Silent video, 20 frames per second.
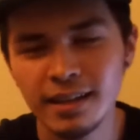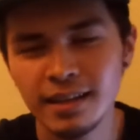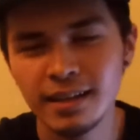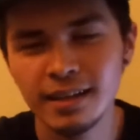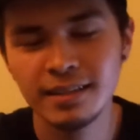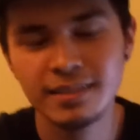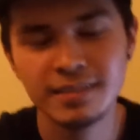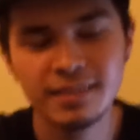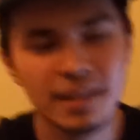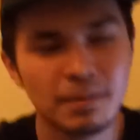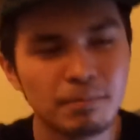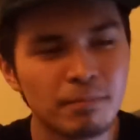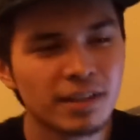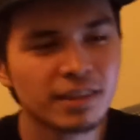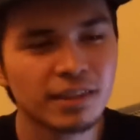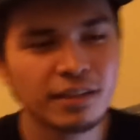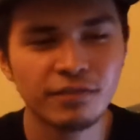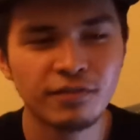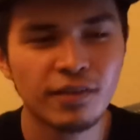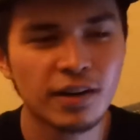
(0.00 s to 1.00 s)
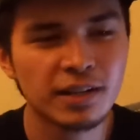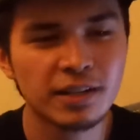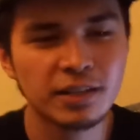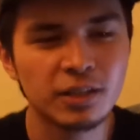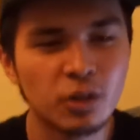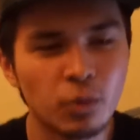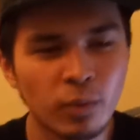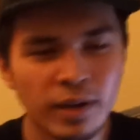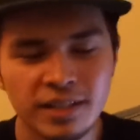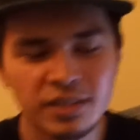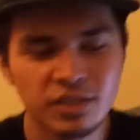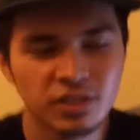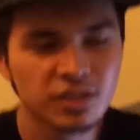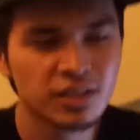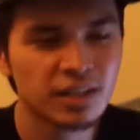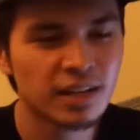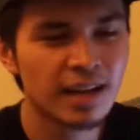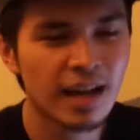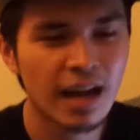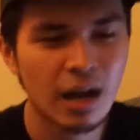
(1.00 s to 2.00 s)
It's the motherfucking green
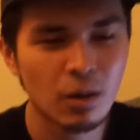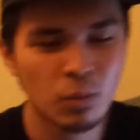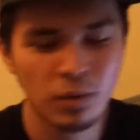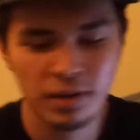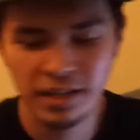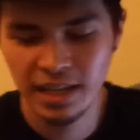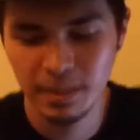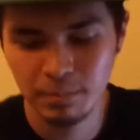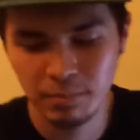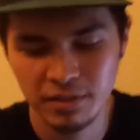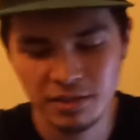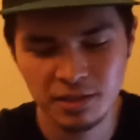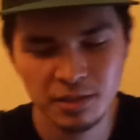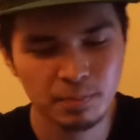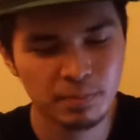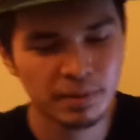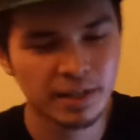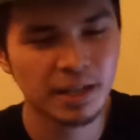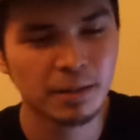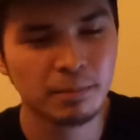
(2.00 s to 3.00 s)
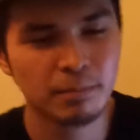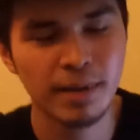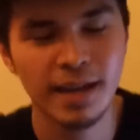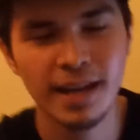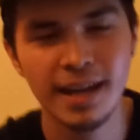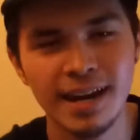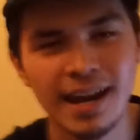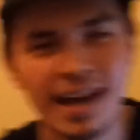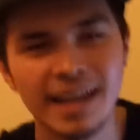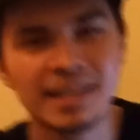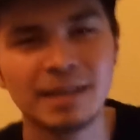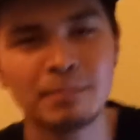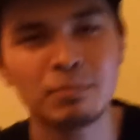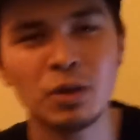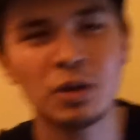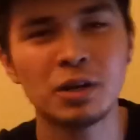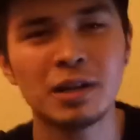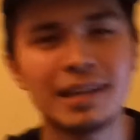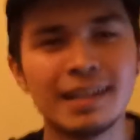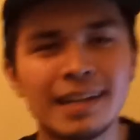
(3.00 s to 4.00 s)
shit. I will keep on spitting, man. I am
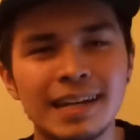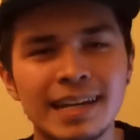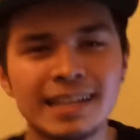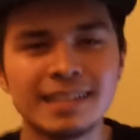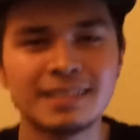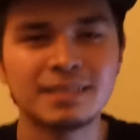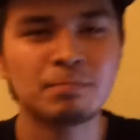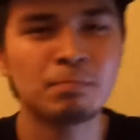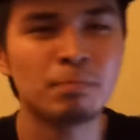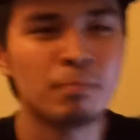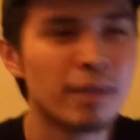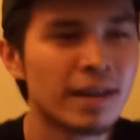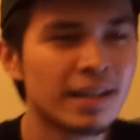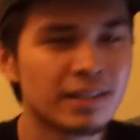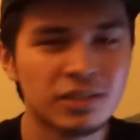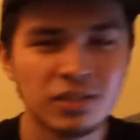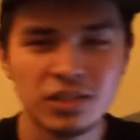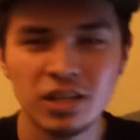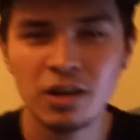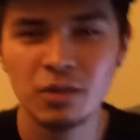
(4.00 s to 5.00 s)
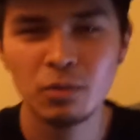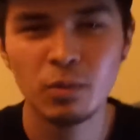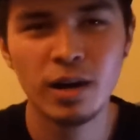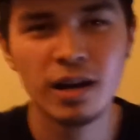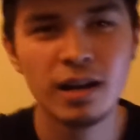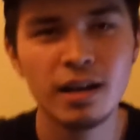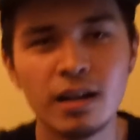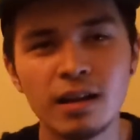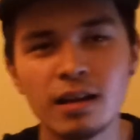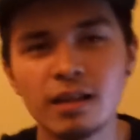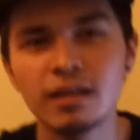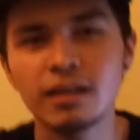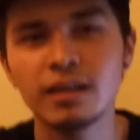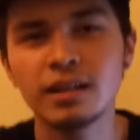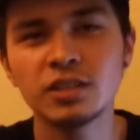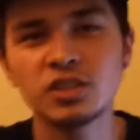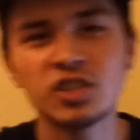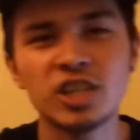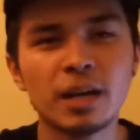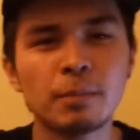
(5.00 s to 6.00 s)
not a lean bitch. What?
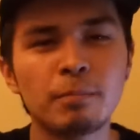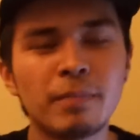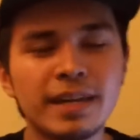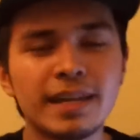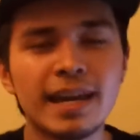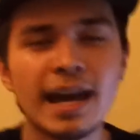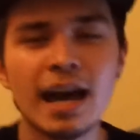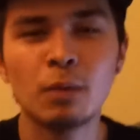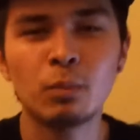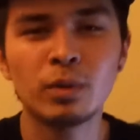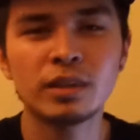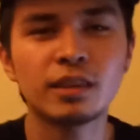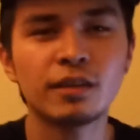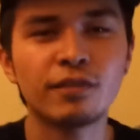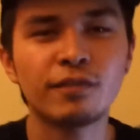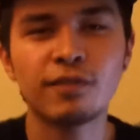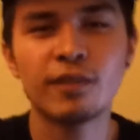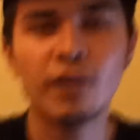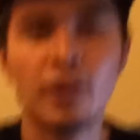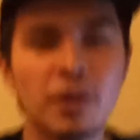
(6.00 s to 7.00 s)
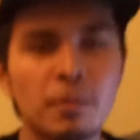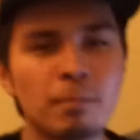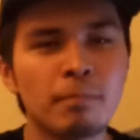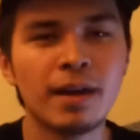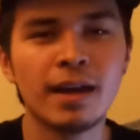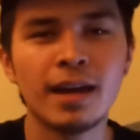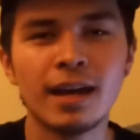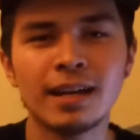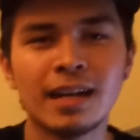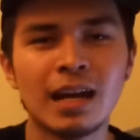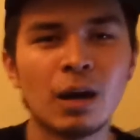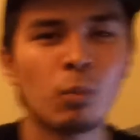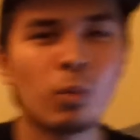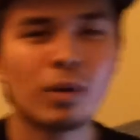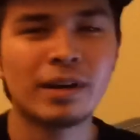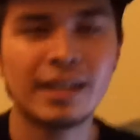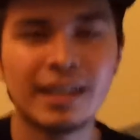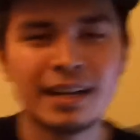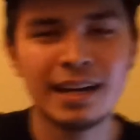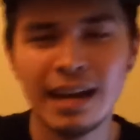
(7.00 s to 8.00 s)
Check me out with the flow, man. I
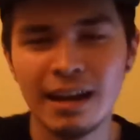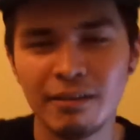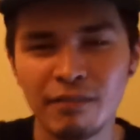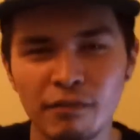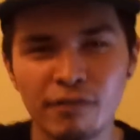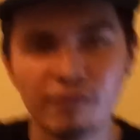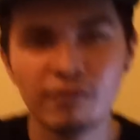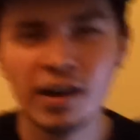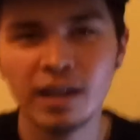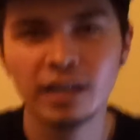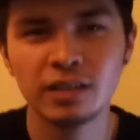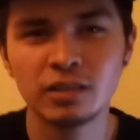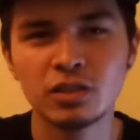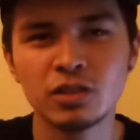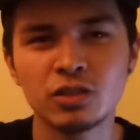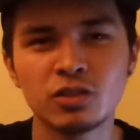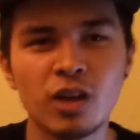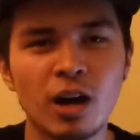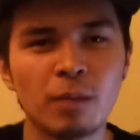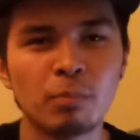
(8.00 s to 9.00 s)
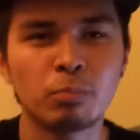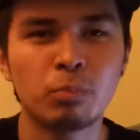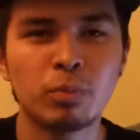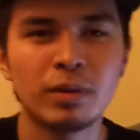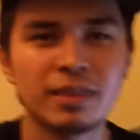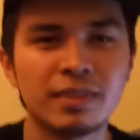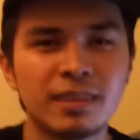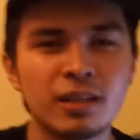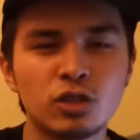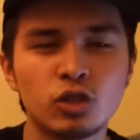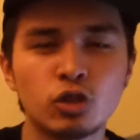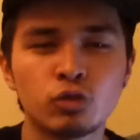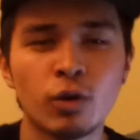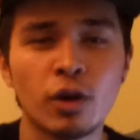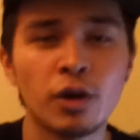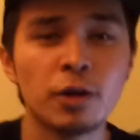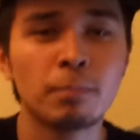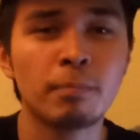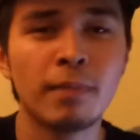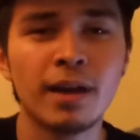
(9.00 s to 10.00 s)
would never fucking stop with the
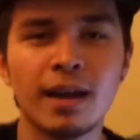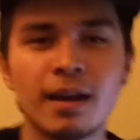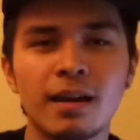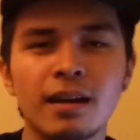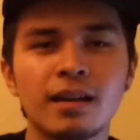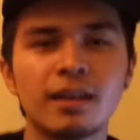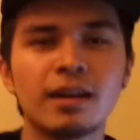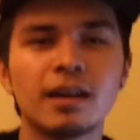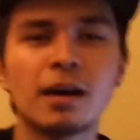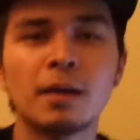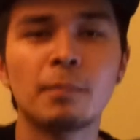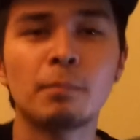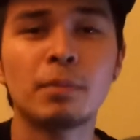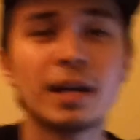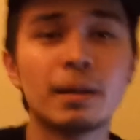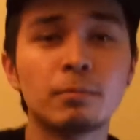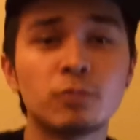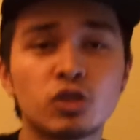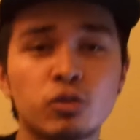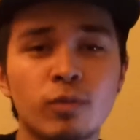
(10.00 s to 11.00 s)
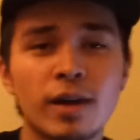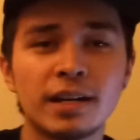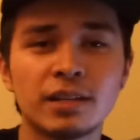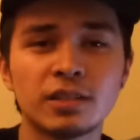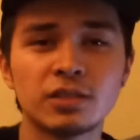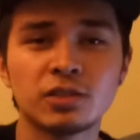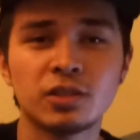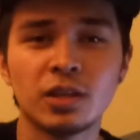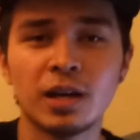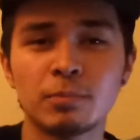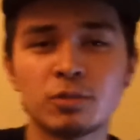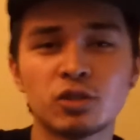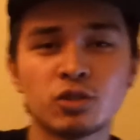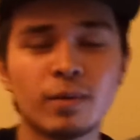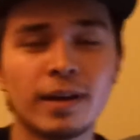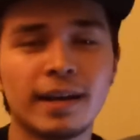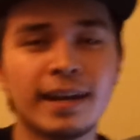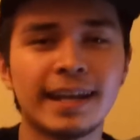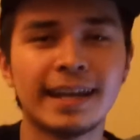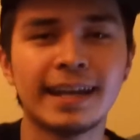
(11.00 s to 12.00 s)
drone, man. But I'm trying to stop,
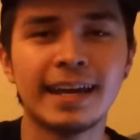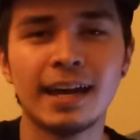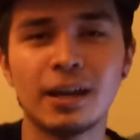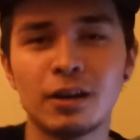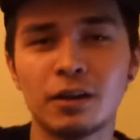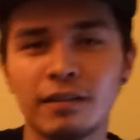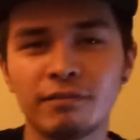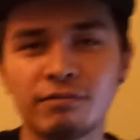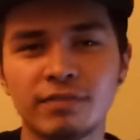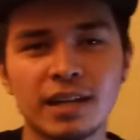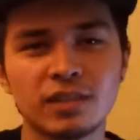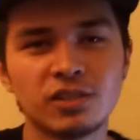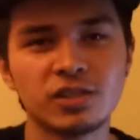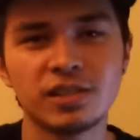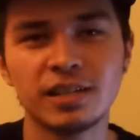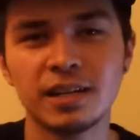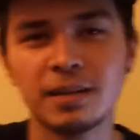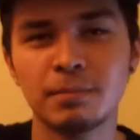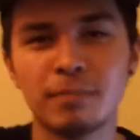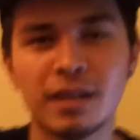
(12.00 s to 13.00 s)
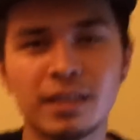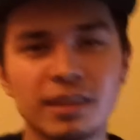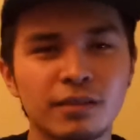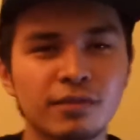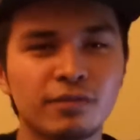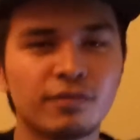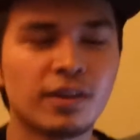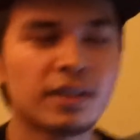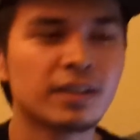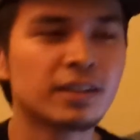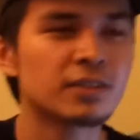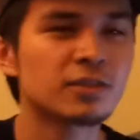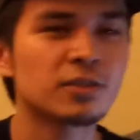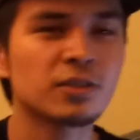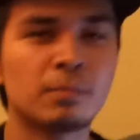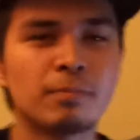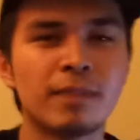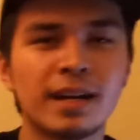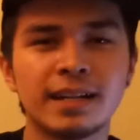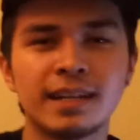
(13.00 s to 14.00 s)
trying to get off that shit. Motherfuckers
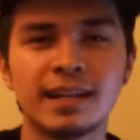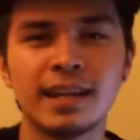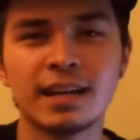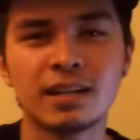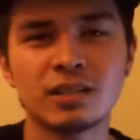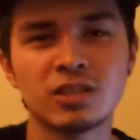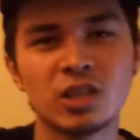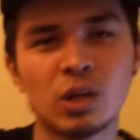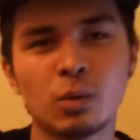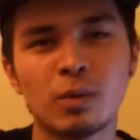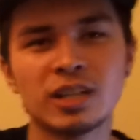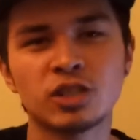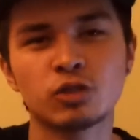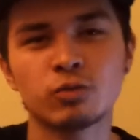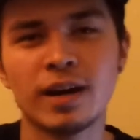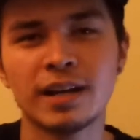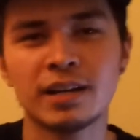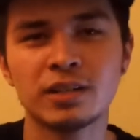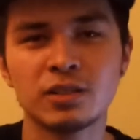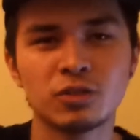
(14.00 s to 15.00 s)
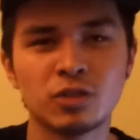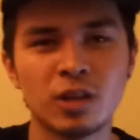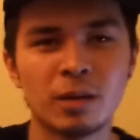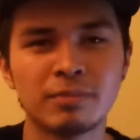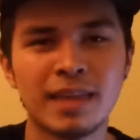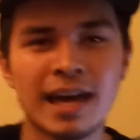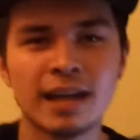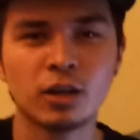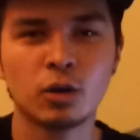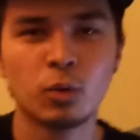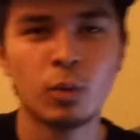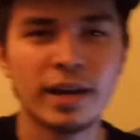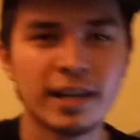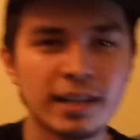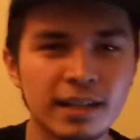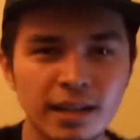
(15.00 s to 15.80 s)
on my dick, so I try to stop that quick.